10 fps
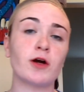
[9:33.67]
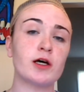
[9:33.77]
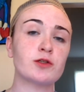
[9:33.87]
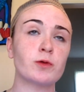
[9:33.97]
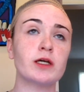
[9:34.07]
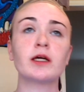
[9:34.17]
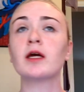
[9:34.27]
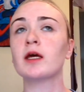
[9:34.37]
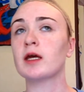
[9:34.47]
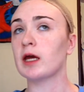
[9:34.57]
Frost wig,
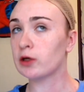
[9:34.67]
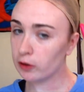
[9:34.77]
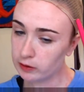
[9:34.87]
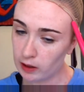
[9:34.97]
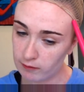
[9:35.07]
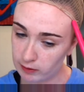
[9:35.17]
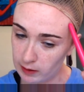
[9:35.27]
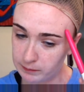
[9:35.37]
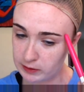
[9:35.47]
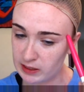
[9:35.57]
it could cover
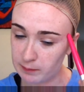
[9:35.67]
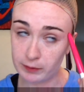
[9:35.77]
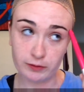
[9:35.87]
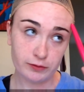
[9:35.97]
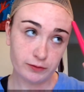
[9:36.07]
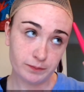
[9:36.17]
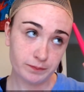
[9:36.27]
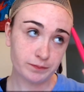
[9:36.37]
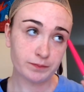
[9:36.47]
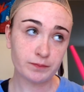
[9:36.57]
up your temples.
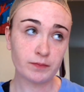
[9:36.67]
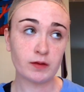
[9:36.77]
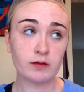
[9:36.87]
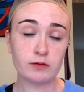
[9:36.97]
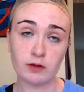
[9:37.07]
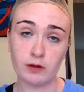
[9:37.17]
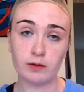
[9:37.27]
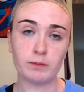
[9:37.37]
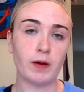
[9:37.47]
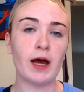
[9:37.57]

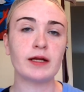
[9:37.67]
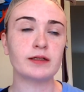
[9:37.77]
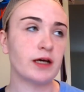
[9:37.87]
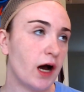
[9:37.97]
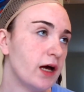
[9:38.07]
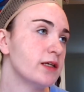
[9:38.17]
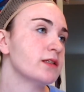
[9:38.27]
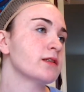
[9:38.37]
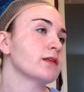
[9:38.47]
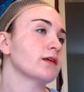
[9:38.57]
So mine
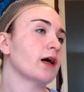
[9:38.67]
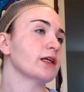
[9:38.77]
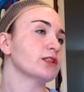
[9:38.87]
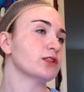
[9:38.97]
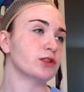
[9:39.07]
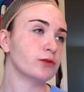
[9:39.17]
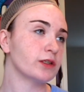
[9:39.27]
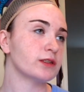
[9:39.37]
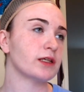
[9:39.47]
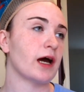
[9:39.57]
does. I just do
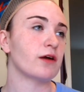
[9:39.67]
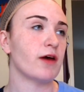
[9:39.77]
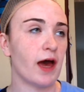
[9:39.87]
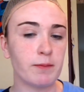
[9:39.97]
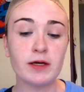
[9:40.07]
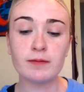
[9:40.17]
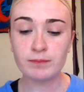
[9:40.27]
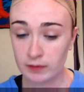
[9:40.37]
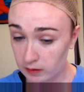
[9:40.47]
this out of habit.